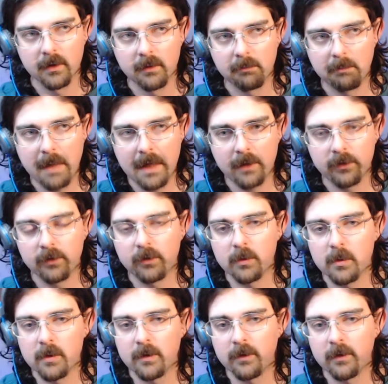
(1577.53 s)
bass
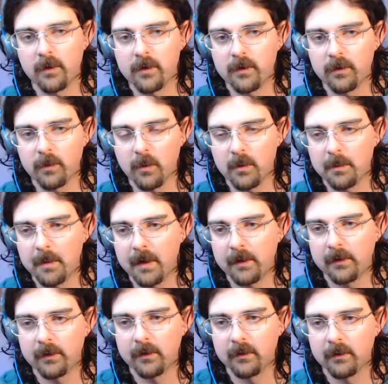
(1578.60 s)
shorts on a short
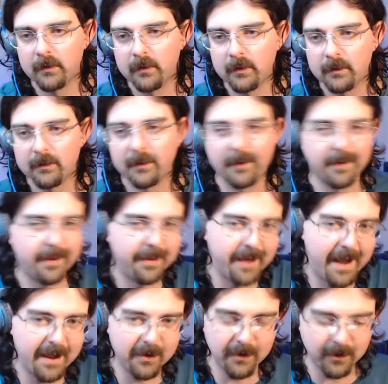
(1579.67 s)
base.
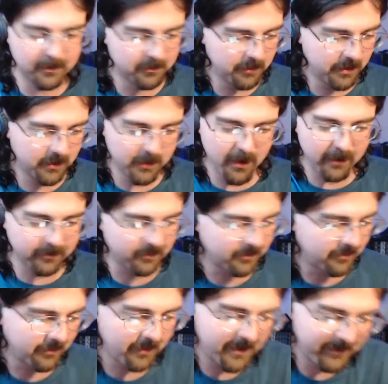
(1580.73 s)
I don't know. We could do all
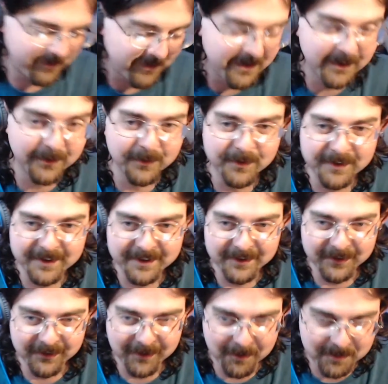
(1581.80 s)
sorts of crazy things with it.
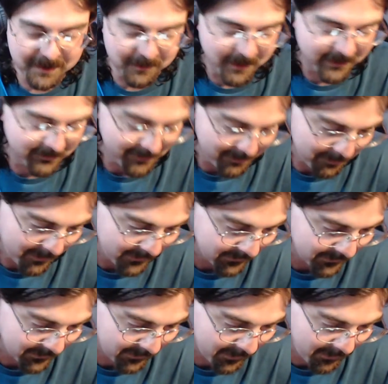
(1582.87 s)
There's so many ways that pun
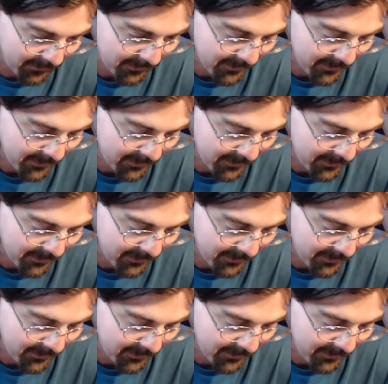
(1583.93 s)
can go.